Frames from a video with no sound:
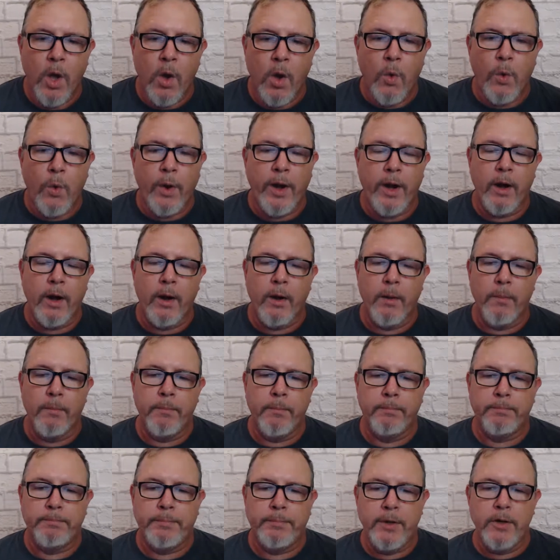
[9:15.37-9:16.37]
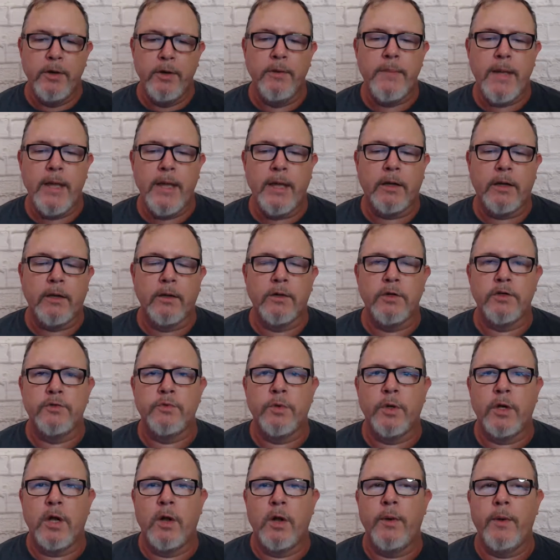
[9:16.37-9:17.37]
where beer makers
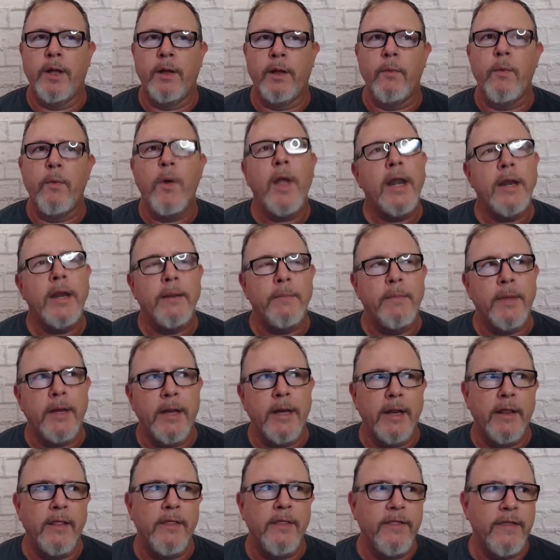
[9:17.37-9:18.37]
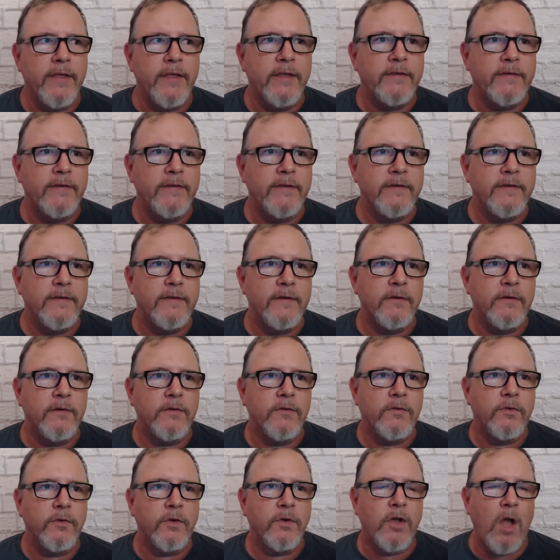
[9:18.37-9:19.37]
were going, wait a minute, this isn't
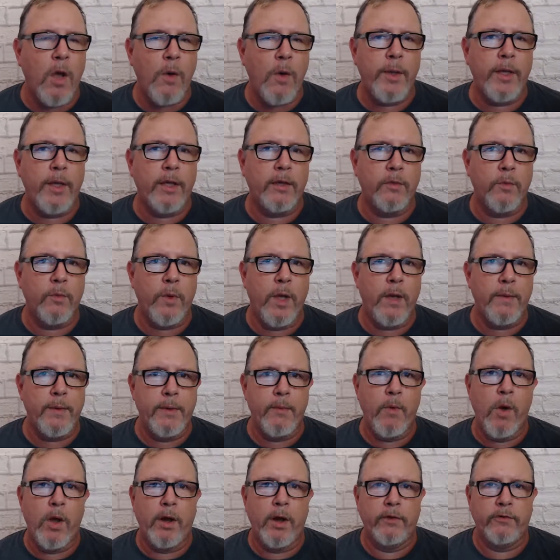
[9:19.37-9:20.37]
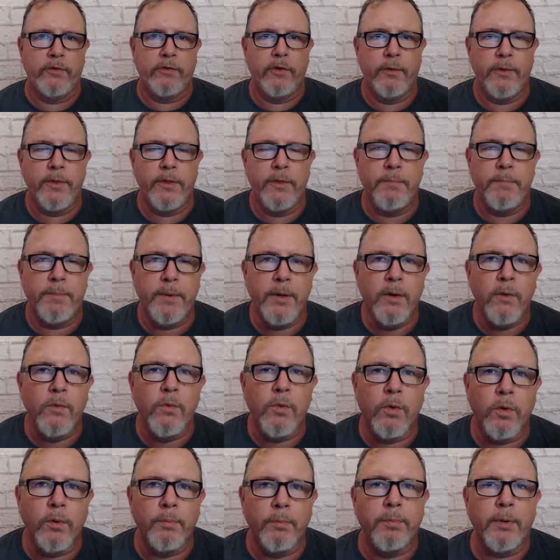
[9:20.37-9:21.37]
going the way we want it to. In the beer
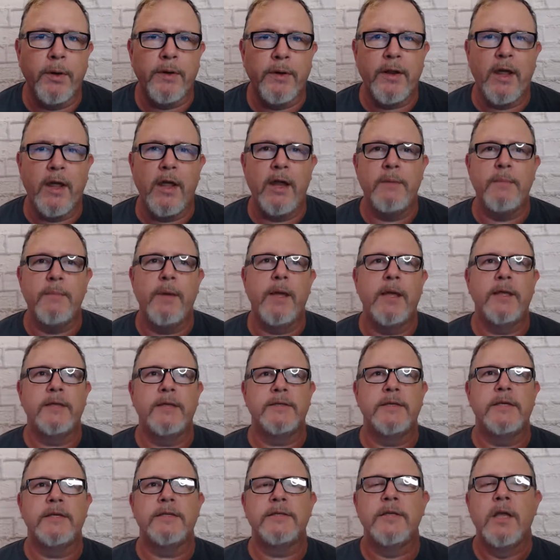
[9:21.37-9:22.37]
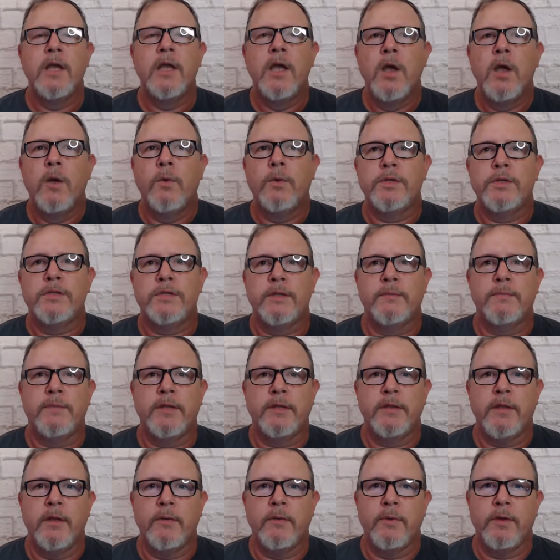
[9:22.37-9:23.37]
world, Brettanomyces was
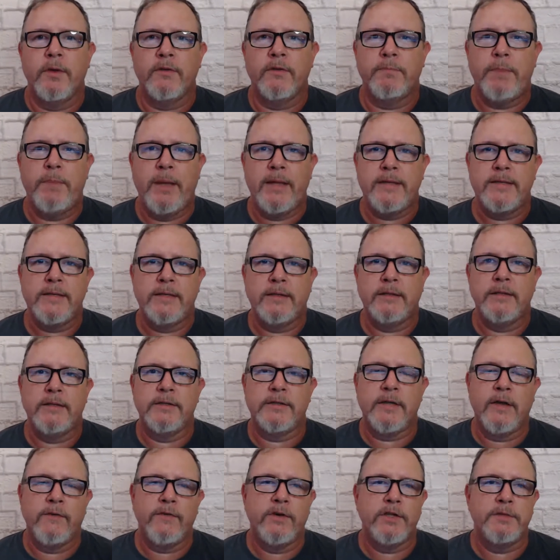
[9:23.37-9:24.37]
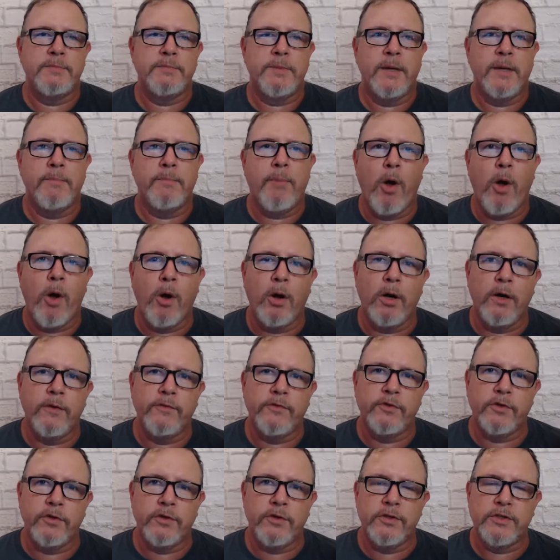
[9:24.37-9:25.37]
something that was basically discovered as being part of
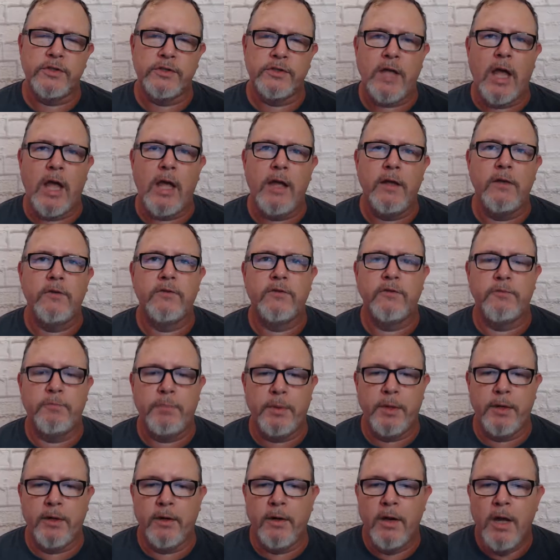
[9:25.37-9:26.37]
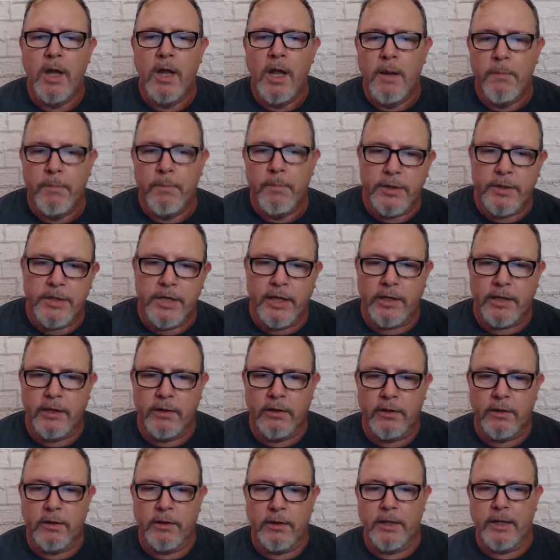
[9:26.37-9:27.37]
certain styles of beer,
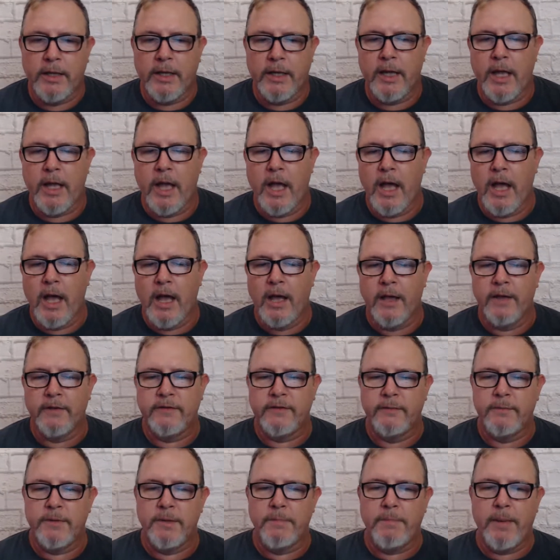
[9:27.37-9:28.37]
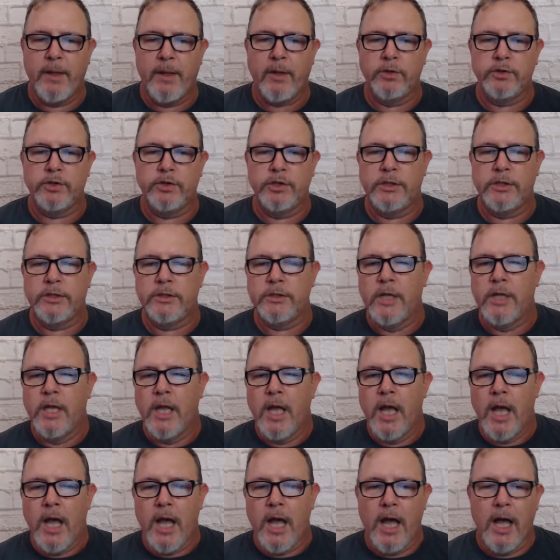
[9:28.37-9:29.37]
particularly some of the Belgian
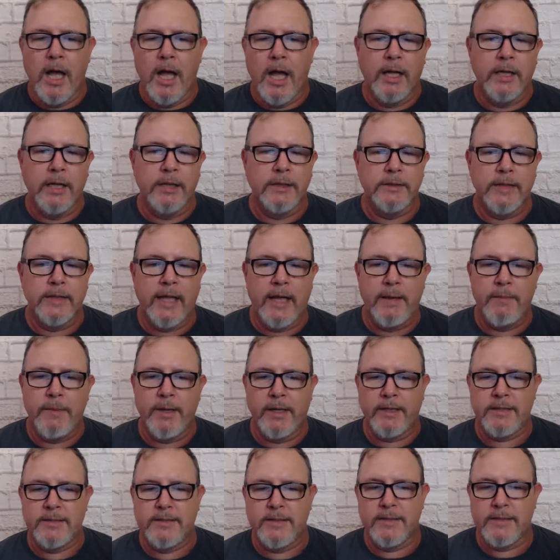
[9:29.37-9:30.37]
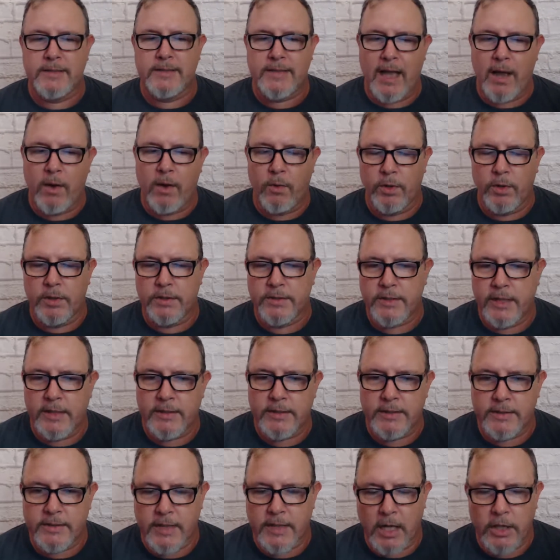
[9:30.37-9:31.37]
lambics, sours,
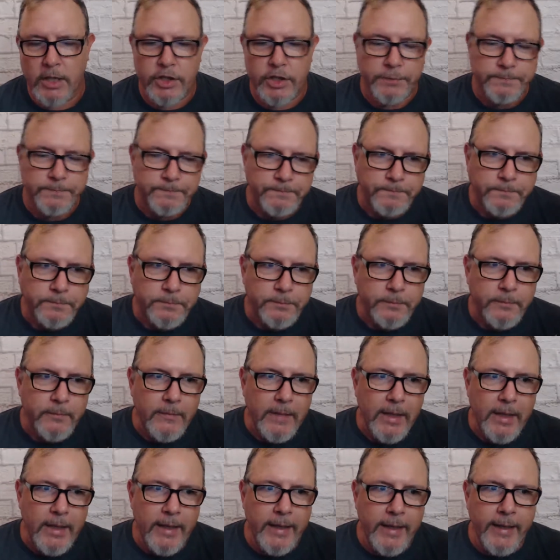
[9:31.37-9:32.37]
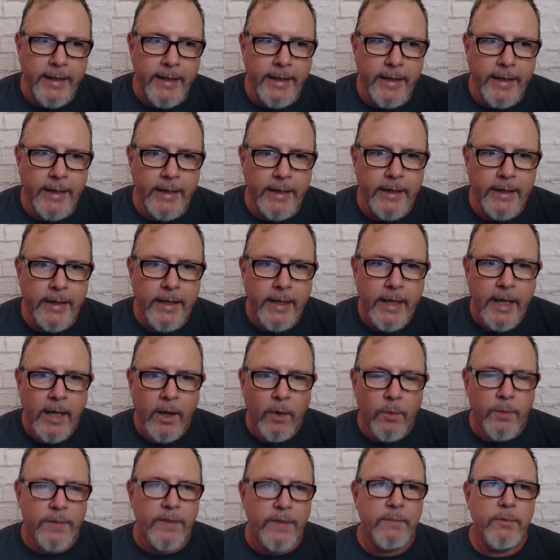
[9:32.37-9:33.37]
and such. And
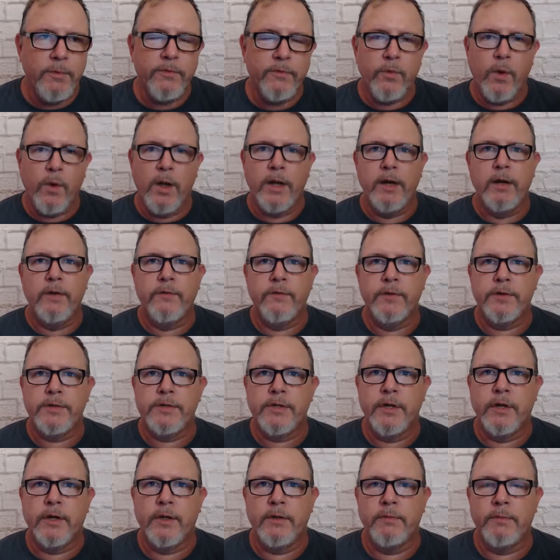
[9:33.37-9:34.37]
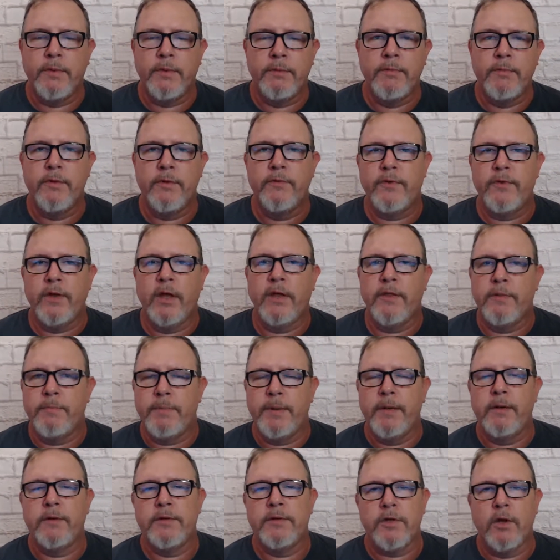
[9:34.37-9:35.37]
when they moved the
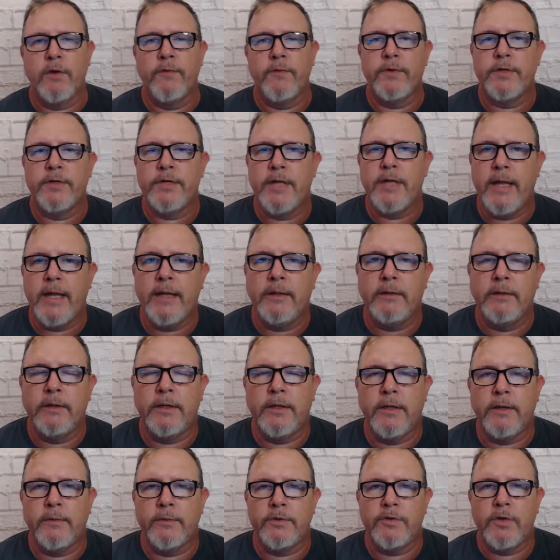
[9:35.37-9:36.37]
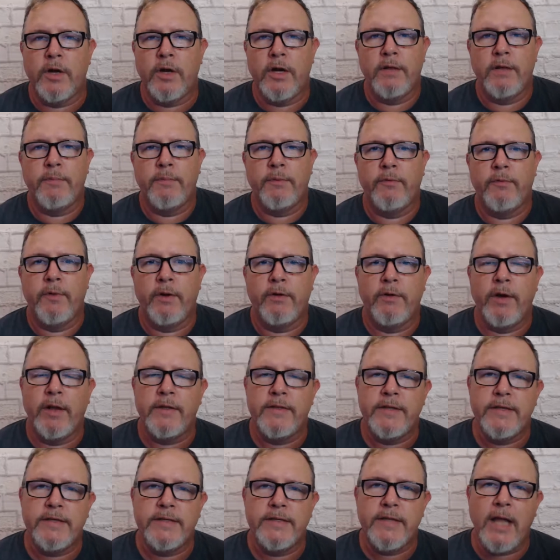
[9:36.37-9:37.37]
beers over to England, and they were trying to recreate
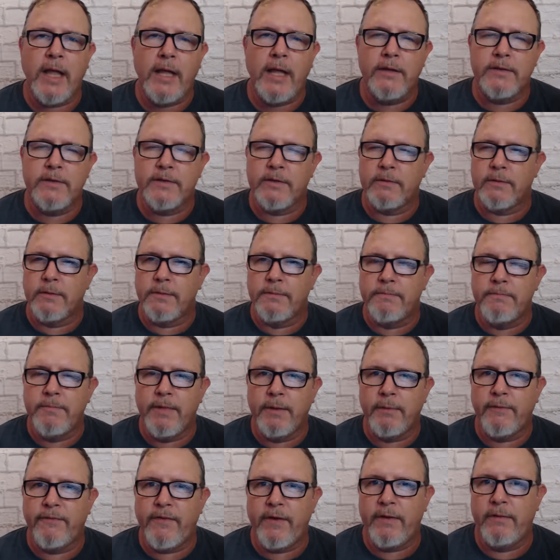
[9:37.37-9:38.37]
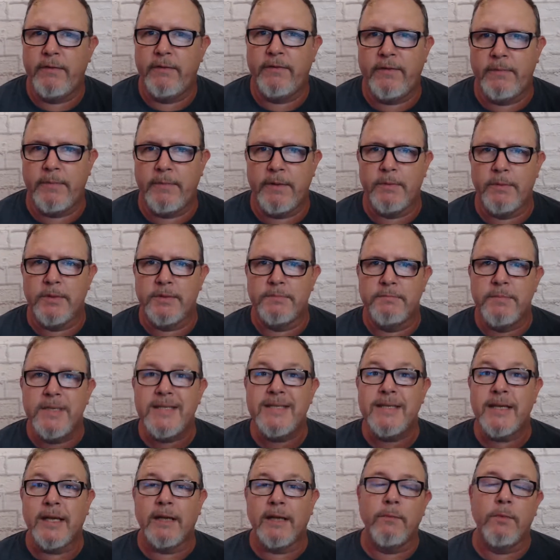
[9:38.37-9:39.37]
these styles, they were found that something was
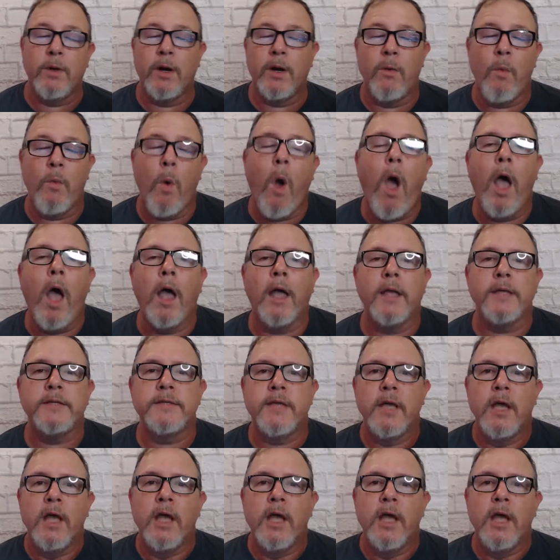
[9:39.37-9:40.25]
missing, and what it was